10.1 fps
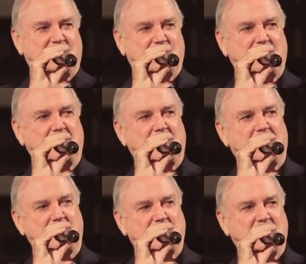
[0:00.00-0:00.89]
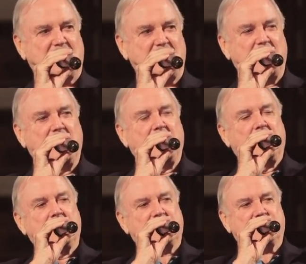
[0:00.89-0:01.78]
have spent a lot of time
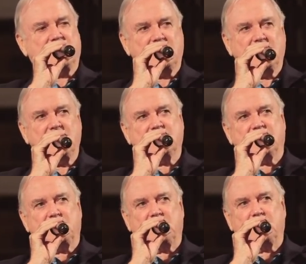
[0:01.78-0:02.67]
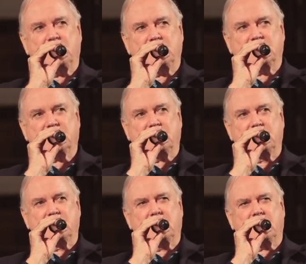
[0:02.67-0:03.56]
studying some of the
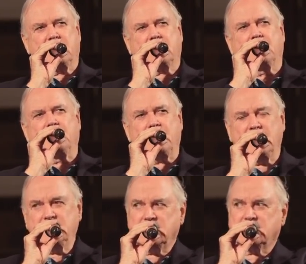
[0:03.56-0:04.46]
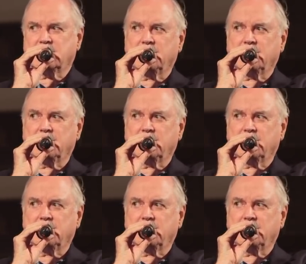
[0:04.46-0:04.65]
greatest